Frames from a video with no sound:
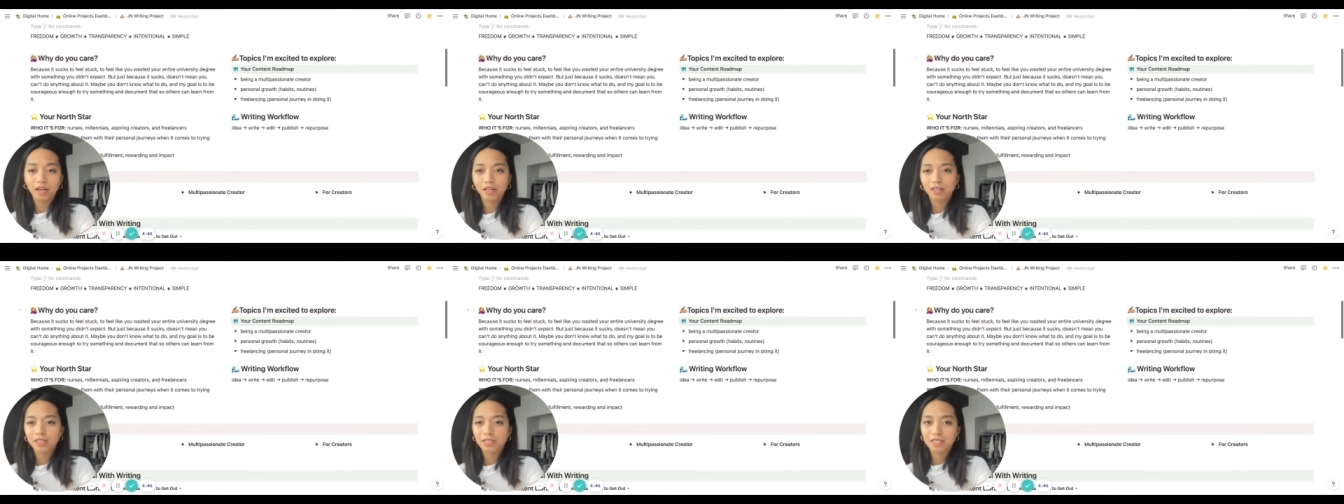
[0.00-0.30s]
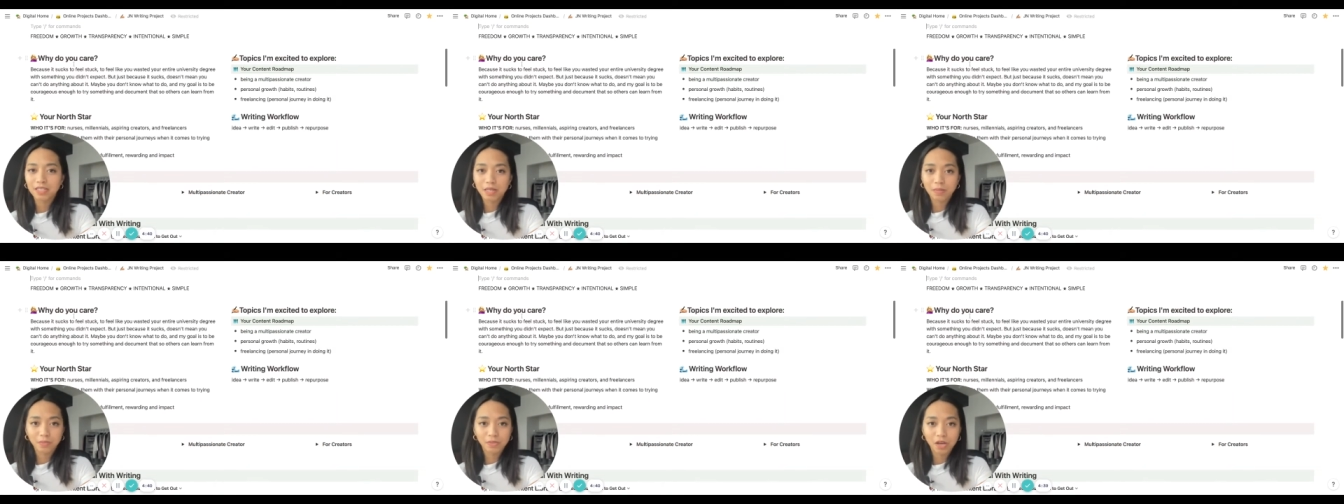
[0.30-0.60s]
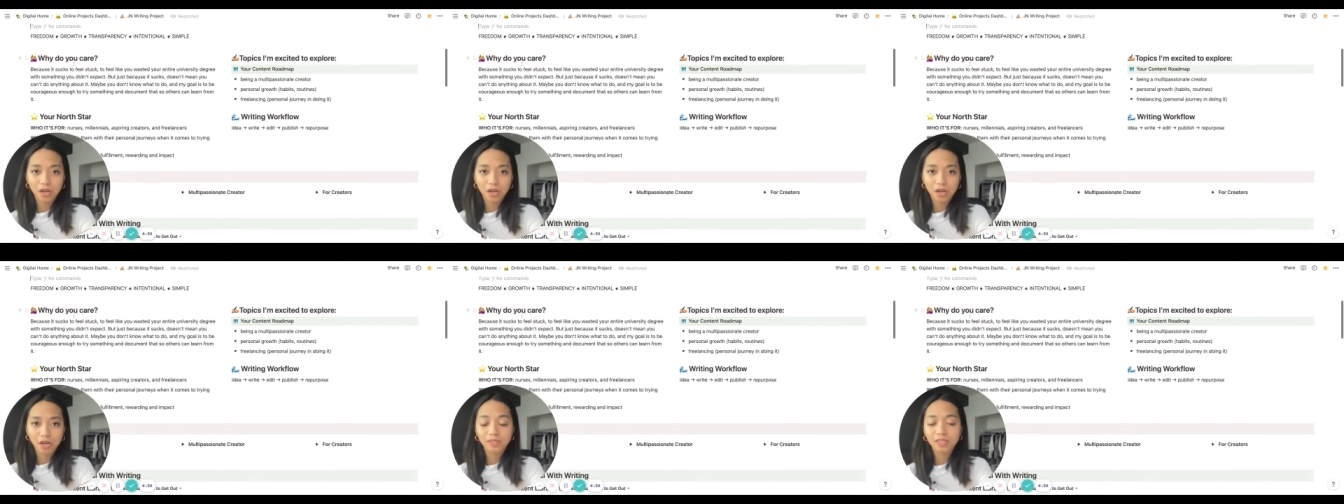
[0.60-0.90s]
because
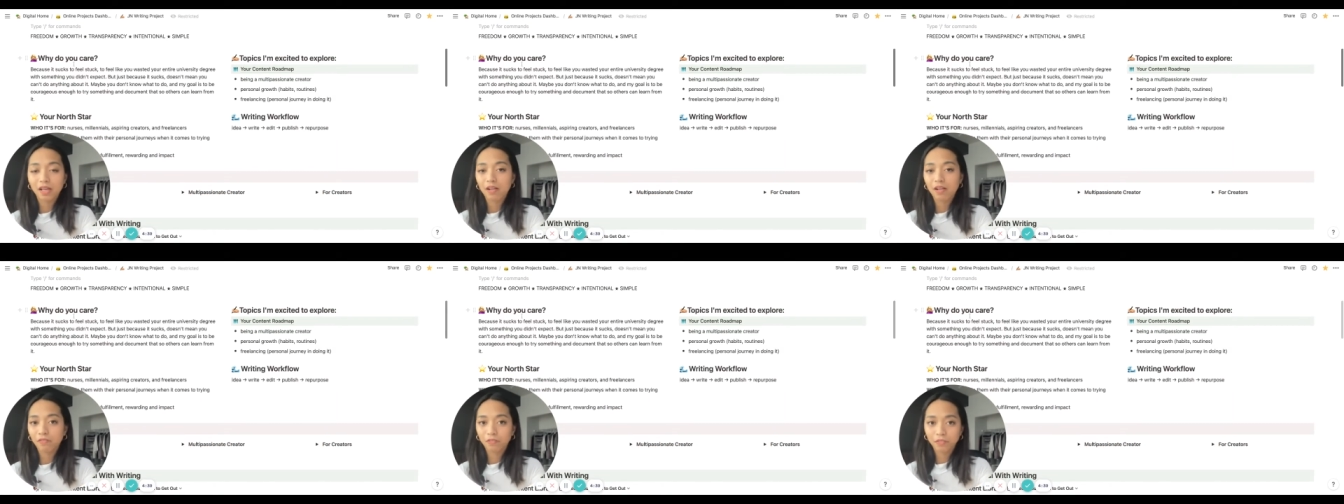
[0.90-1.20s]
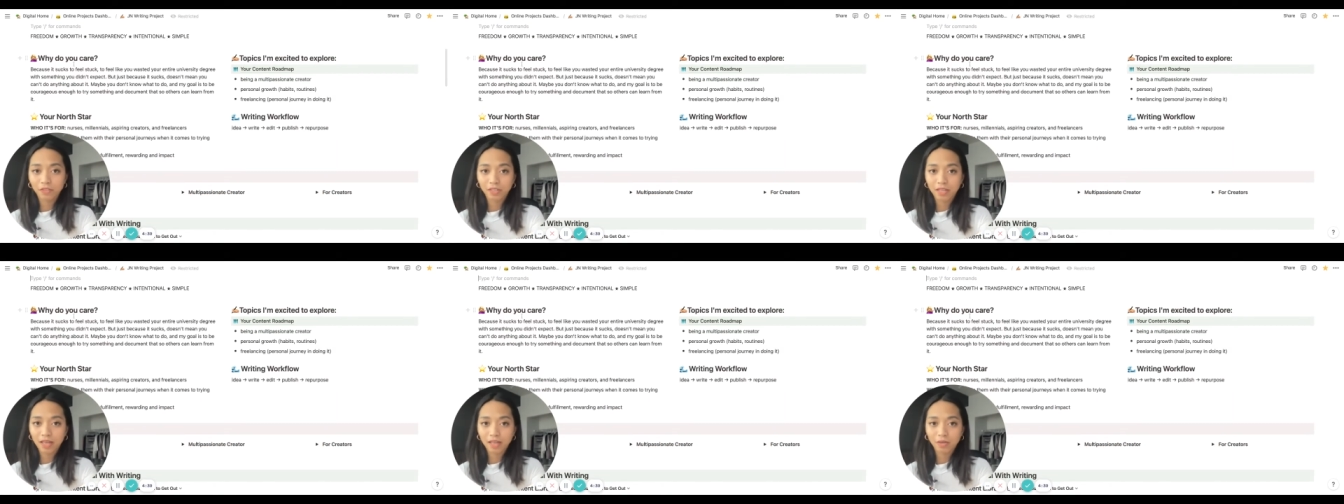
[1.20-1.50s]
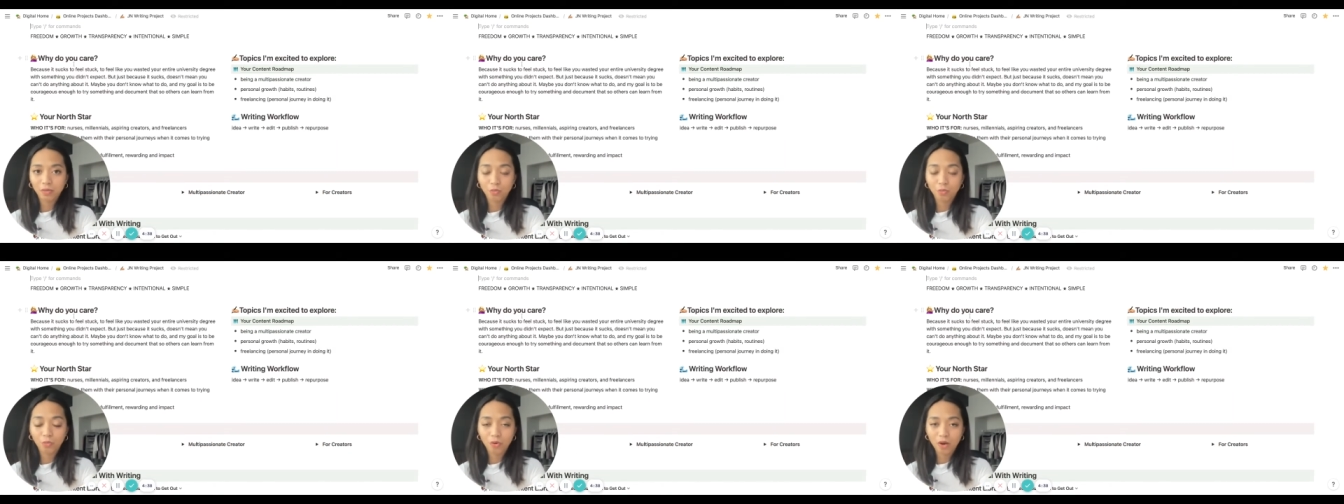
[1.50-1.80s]
sometimes I'll
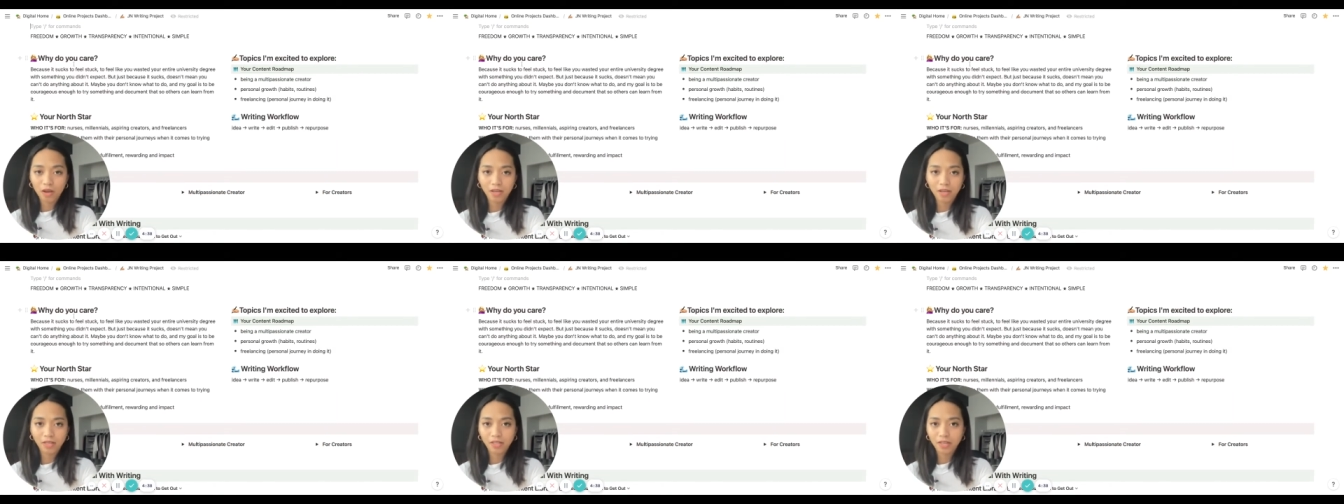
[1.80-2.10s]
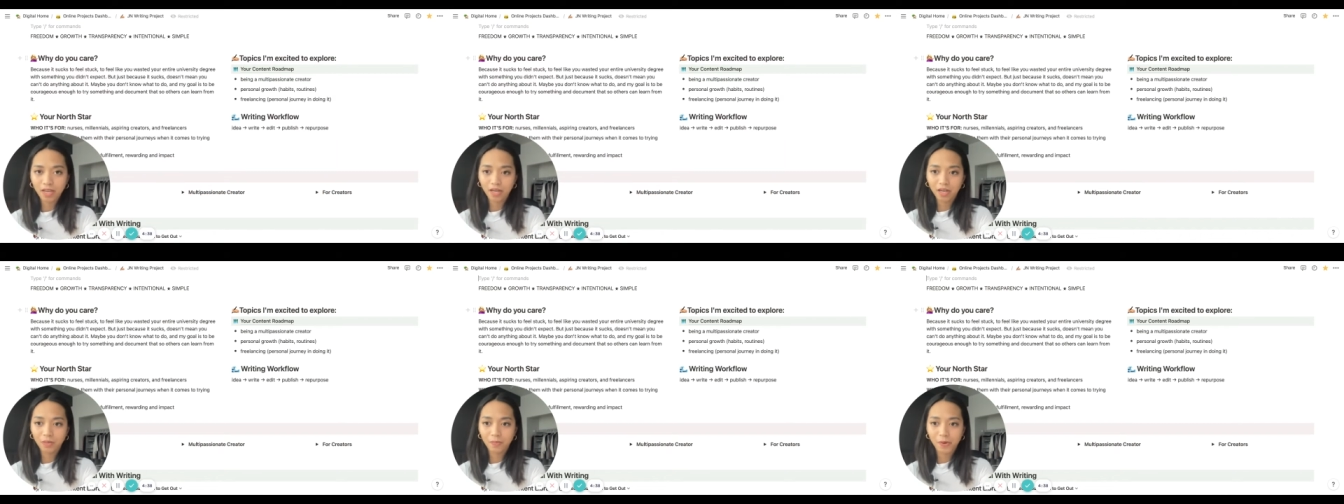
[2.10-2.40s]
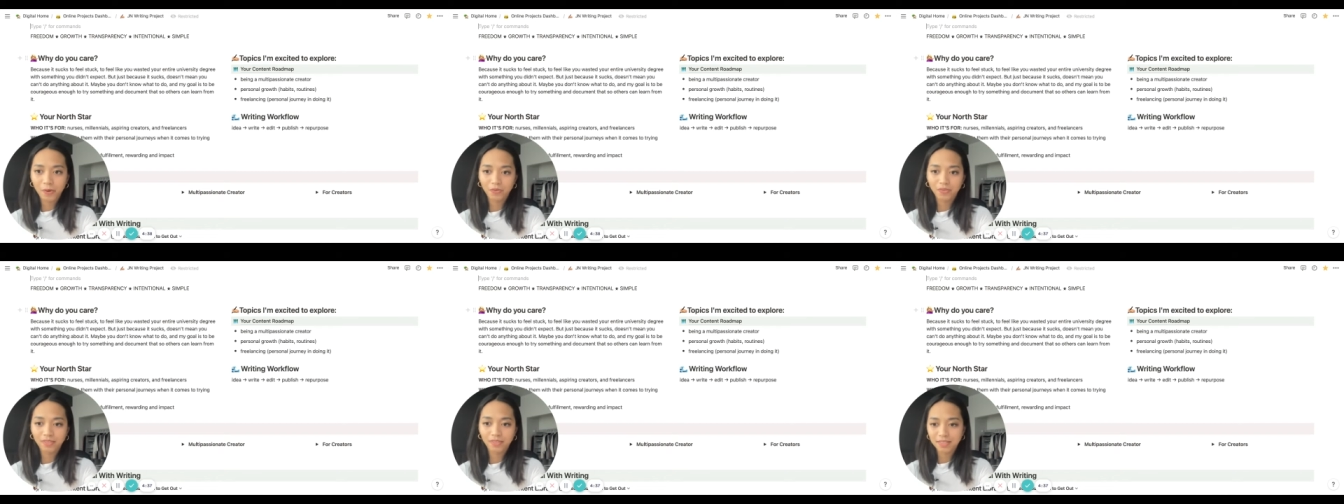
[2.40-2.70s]
forget why I care
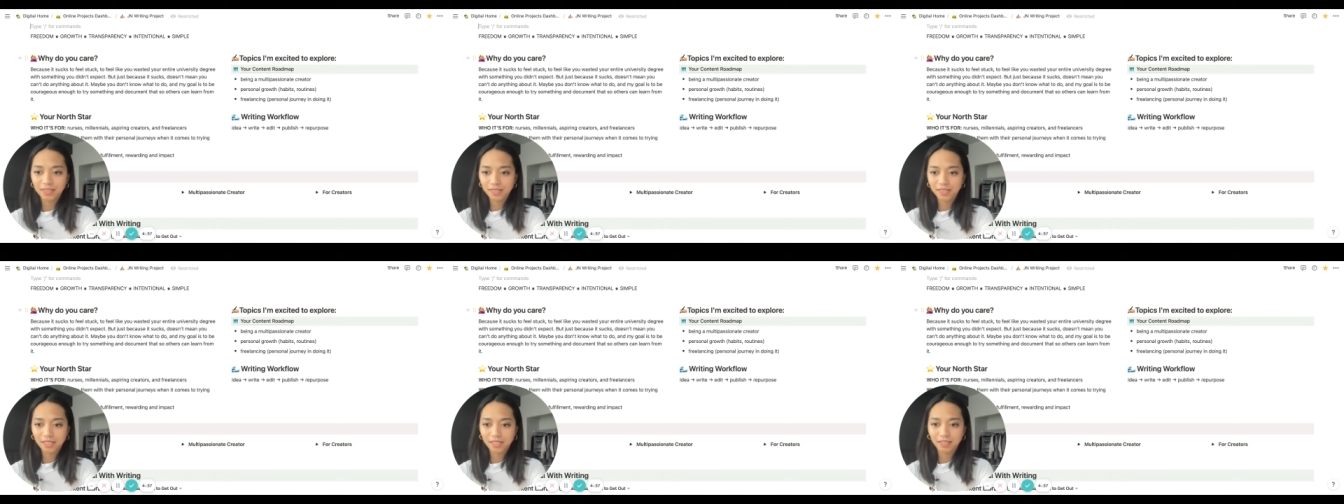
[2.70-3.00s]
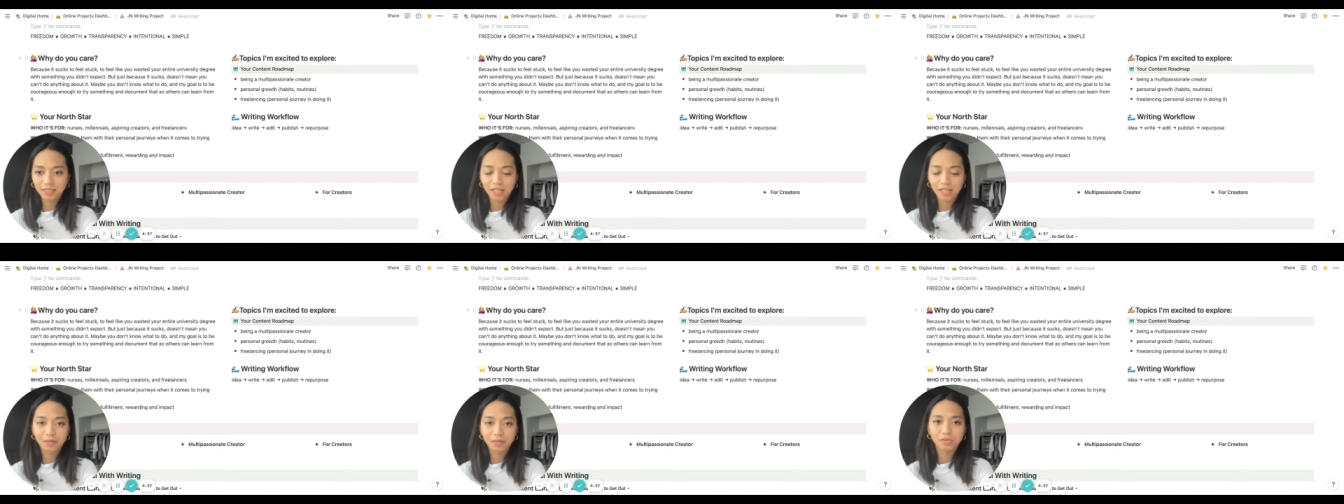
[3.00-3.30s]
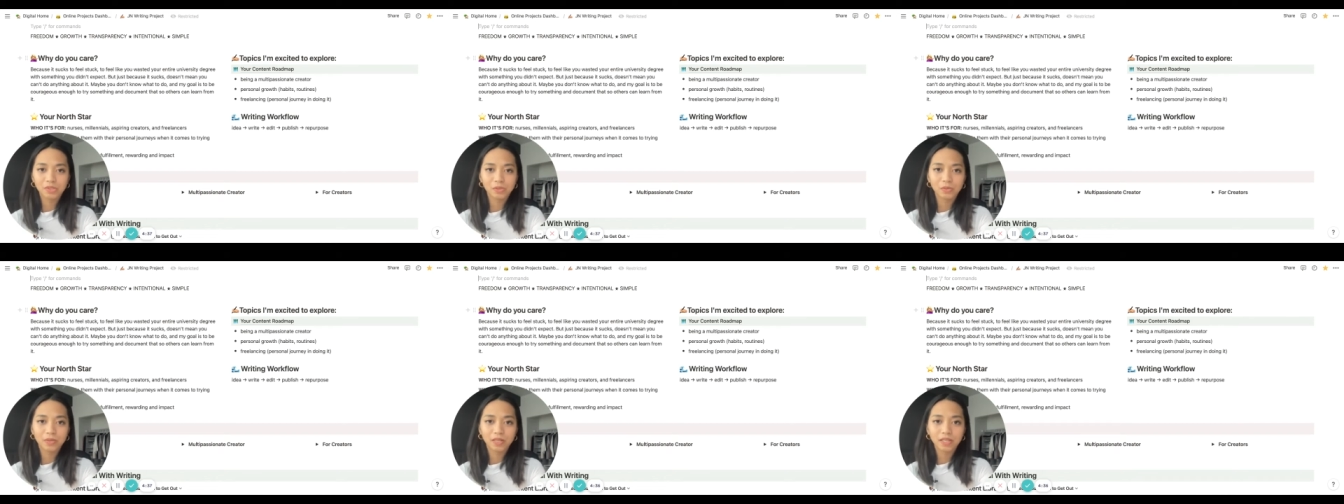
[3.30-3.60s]
about this thing that I'm
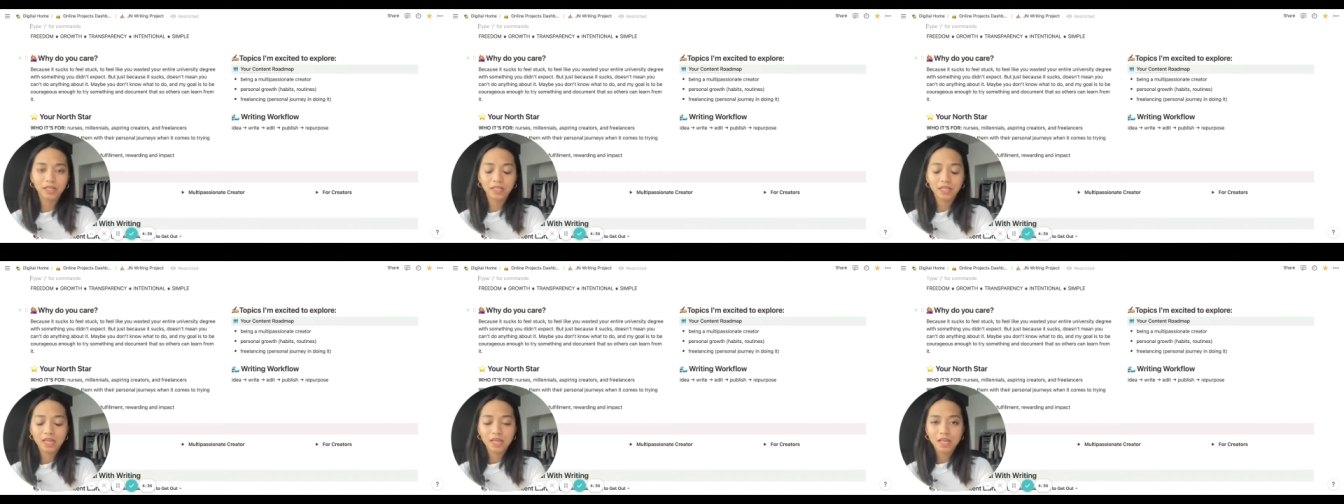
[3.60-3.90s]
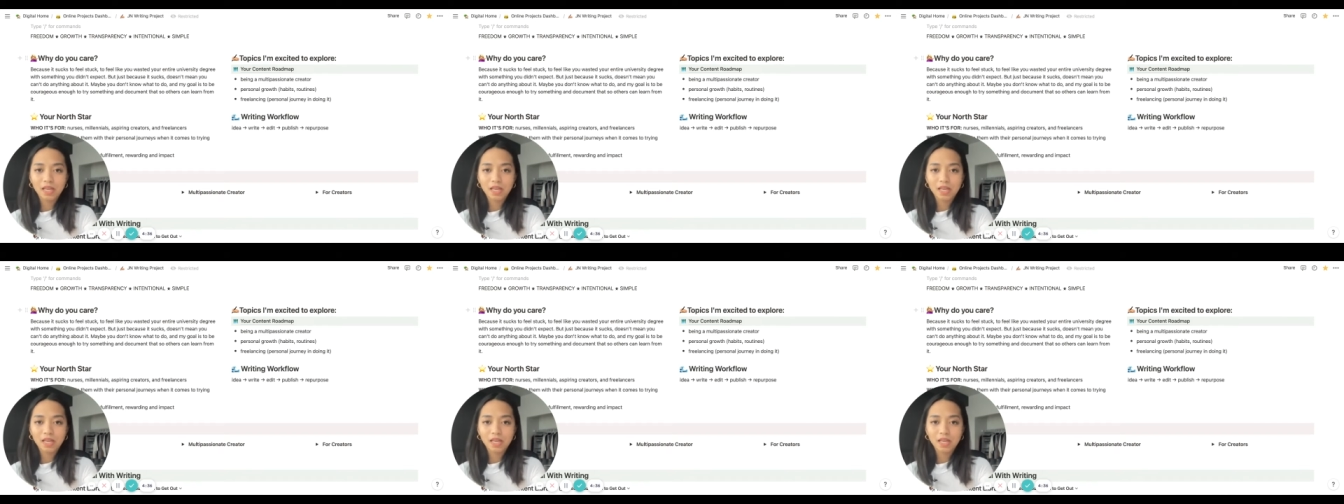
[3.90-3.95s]
doing.